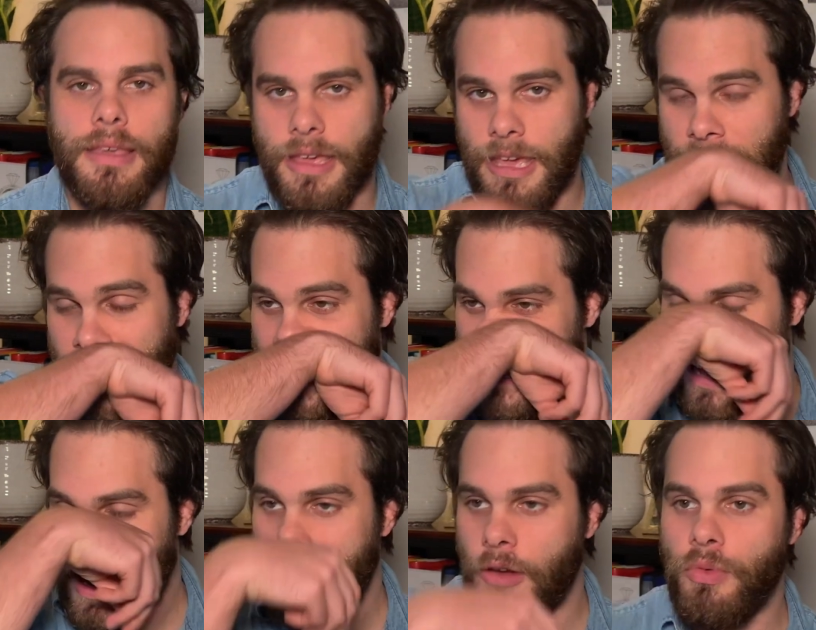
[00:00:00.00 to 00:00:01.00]
And
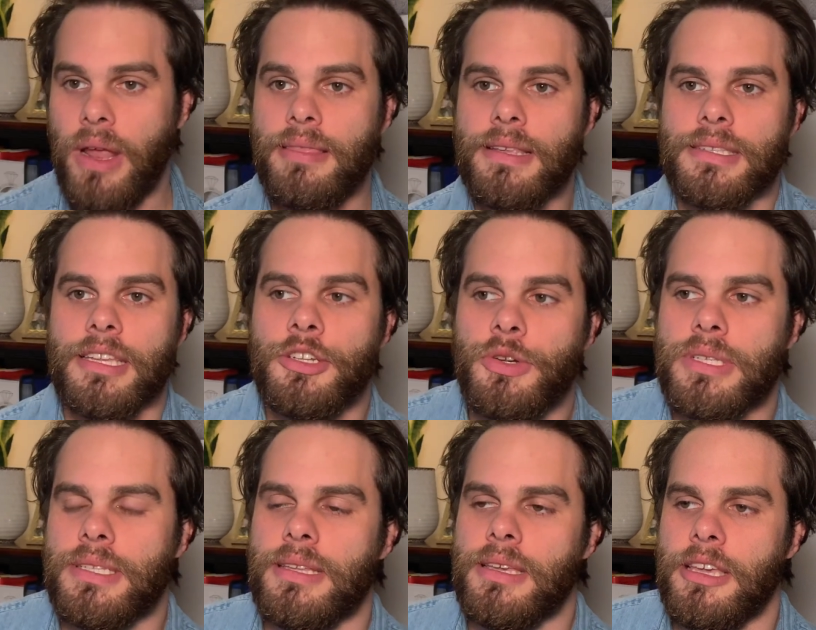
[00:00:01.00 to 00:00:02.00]
I read this
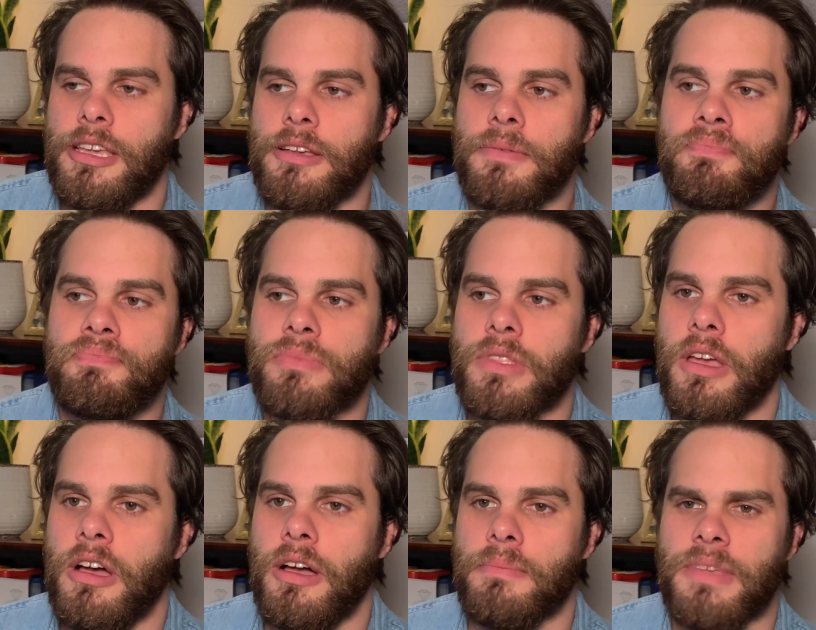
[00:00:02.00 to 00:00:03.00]
interesting
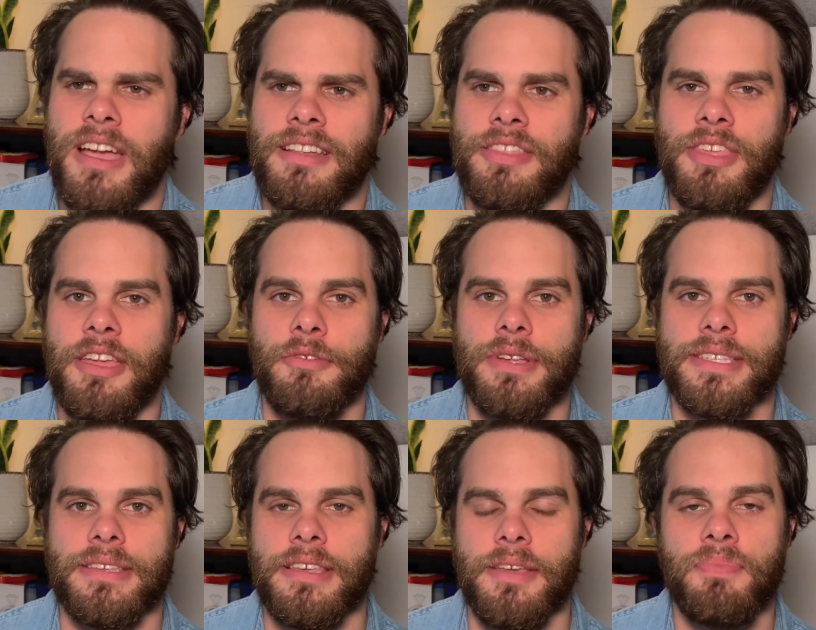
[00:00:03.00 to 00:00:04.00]
kind of thing
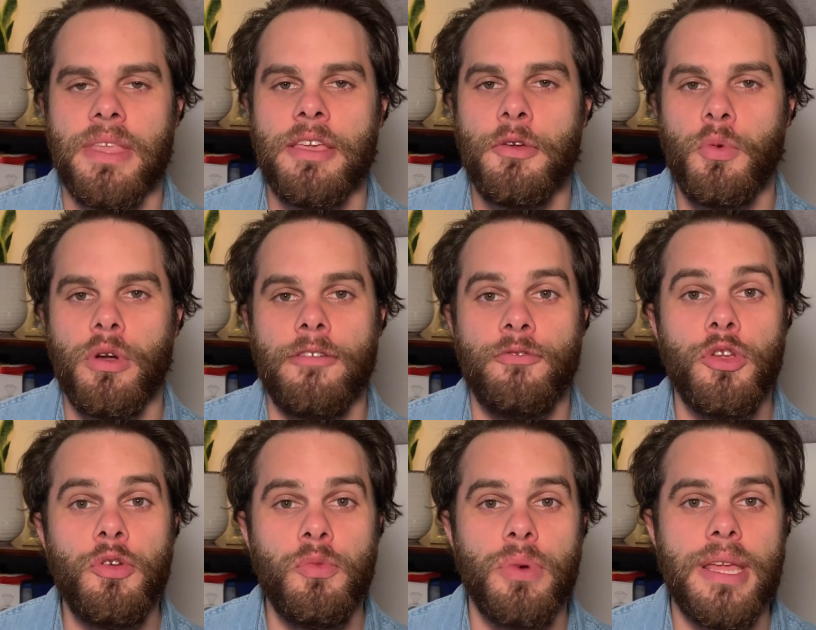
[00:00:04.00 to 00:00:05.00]
recently where if
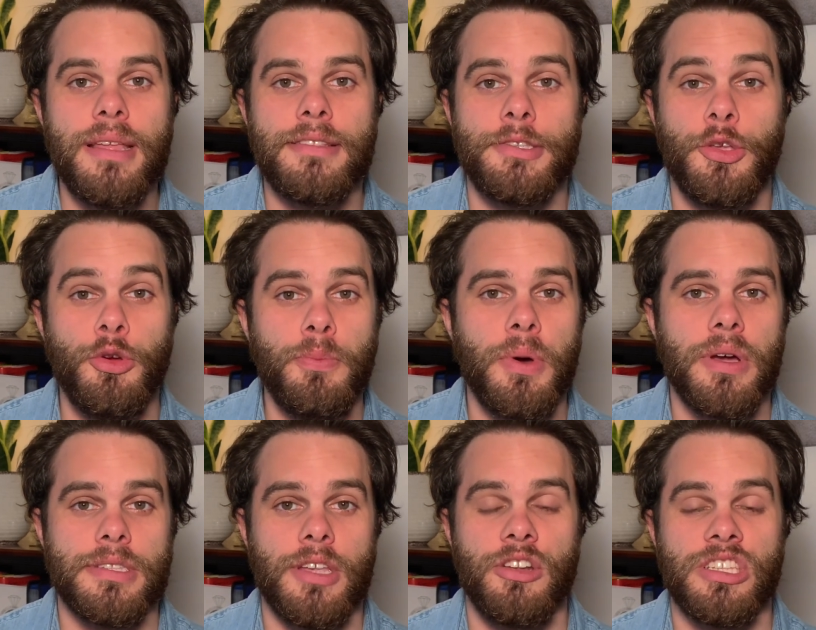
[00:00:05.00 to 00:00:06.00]
you read two
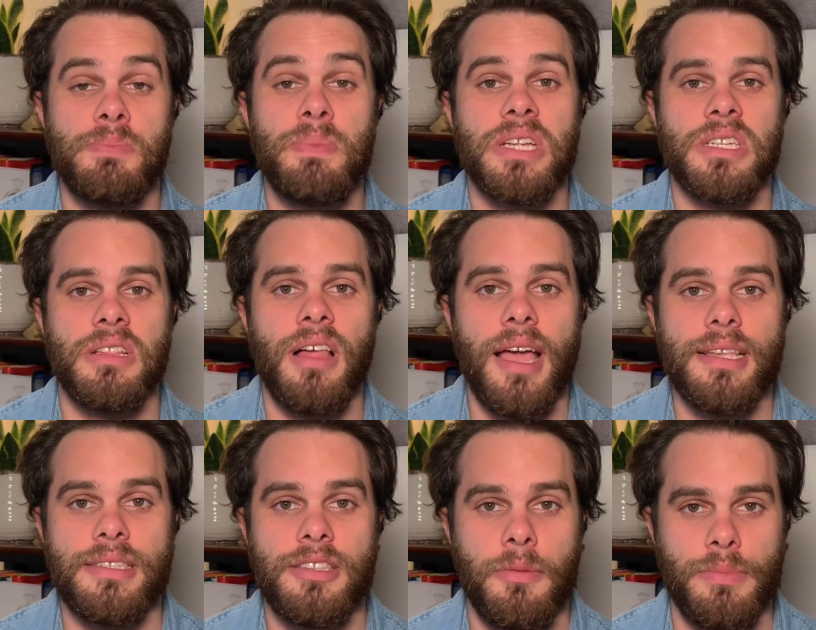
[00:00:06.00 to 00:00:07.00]
books on a
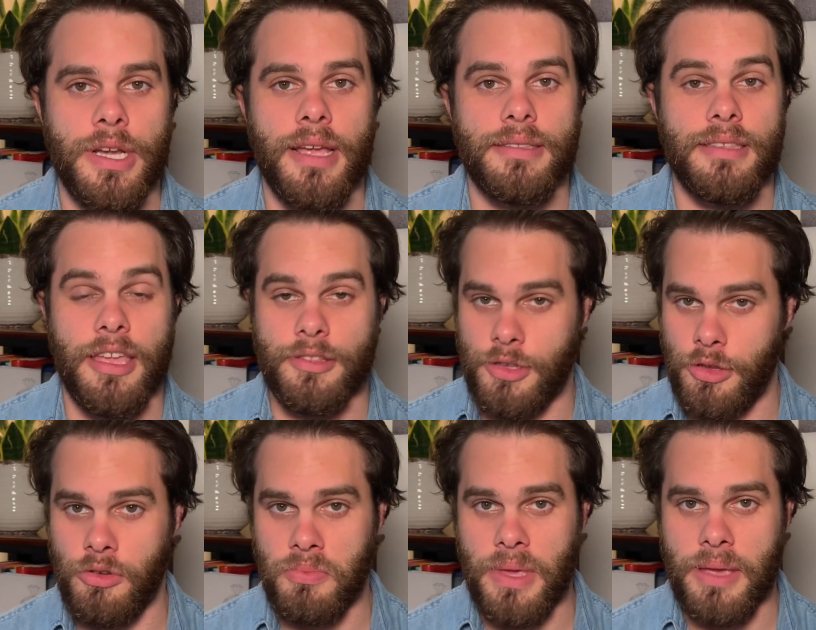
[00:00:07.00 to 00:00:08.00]
specialized subject, like
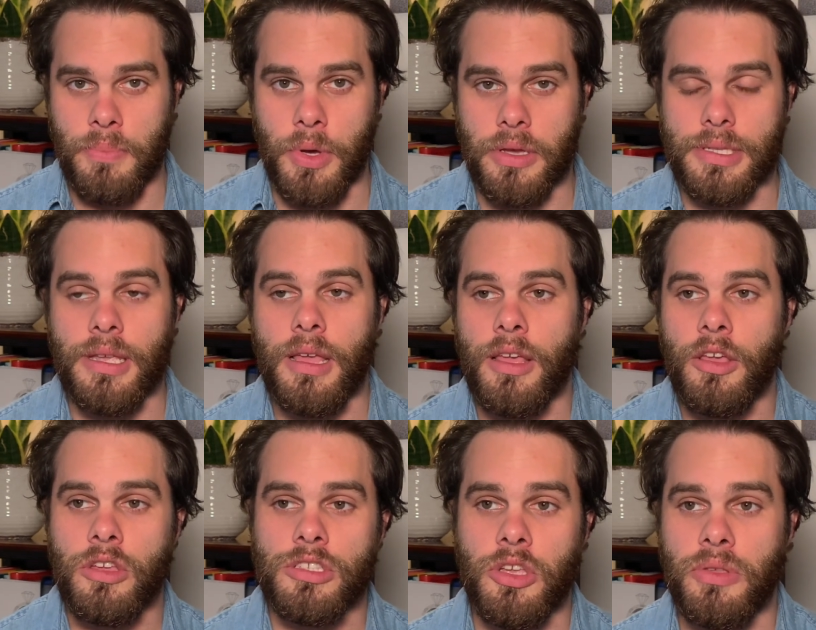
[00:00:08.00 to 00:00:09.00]
two big books,
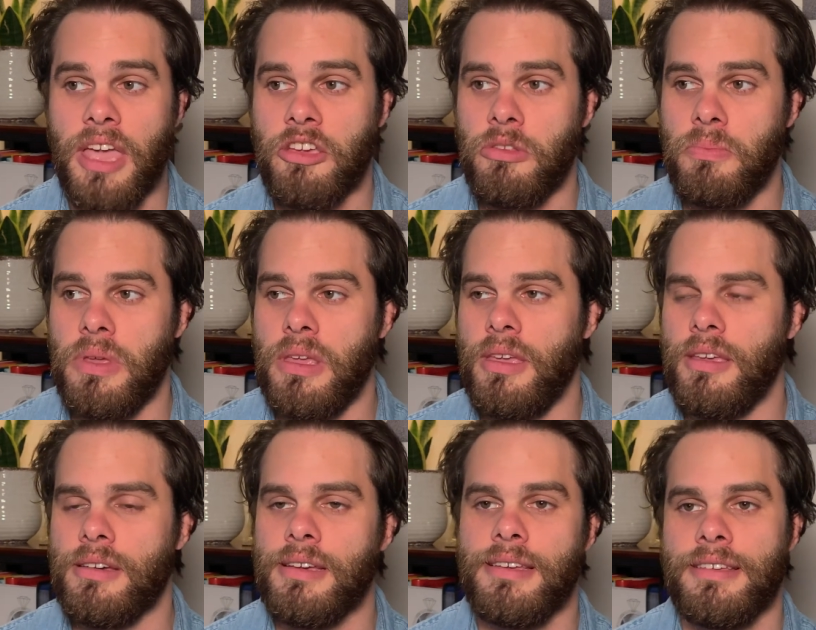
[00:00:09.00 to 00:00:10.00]
so that could be
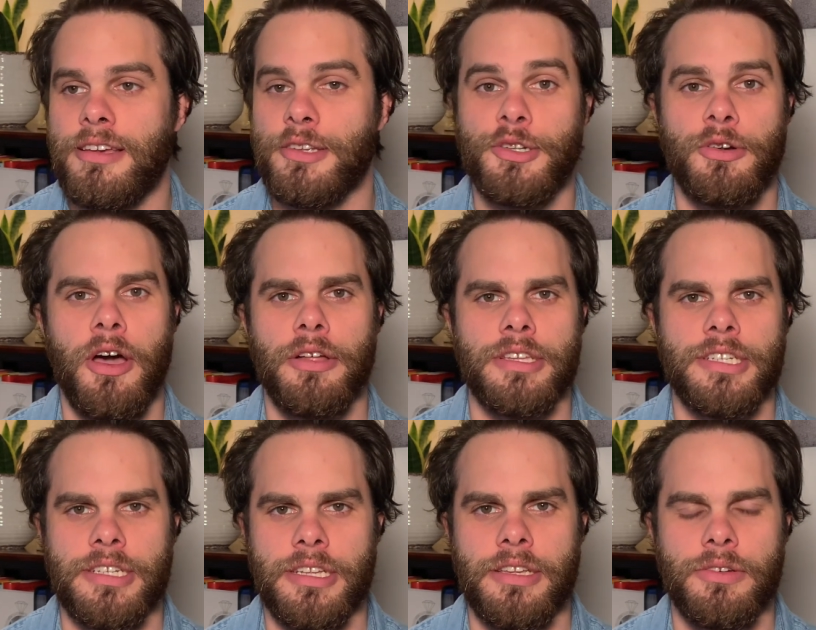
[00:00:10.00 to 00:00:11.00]

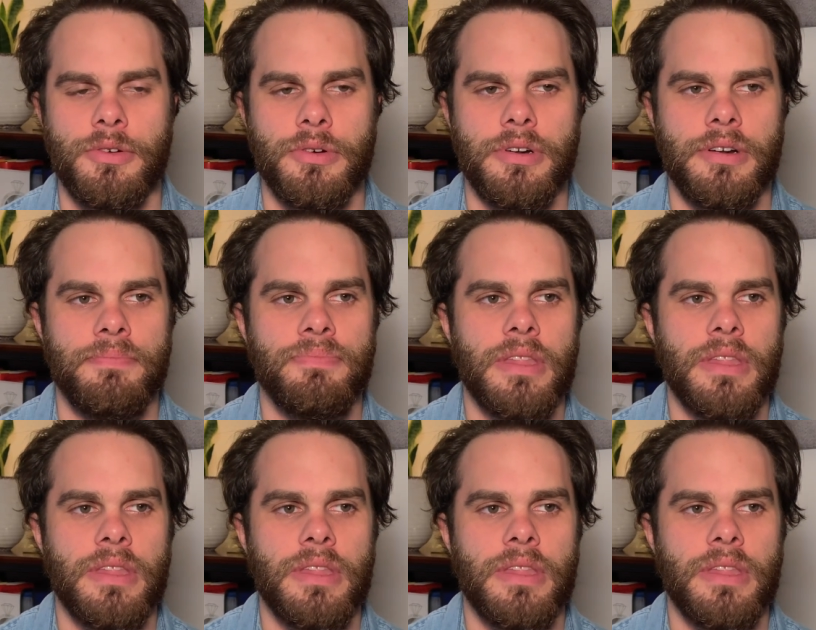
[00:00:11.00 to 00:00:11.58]
astrology or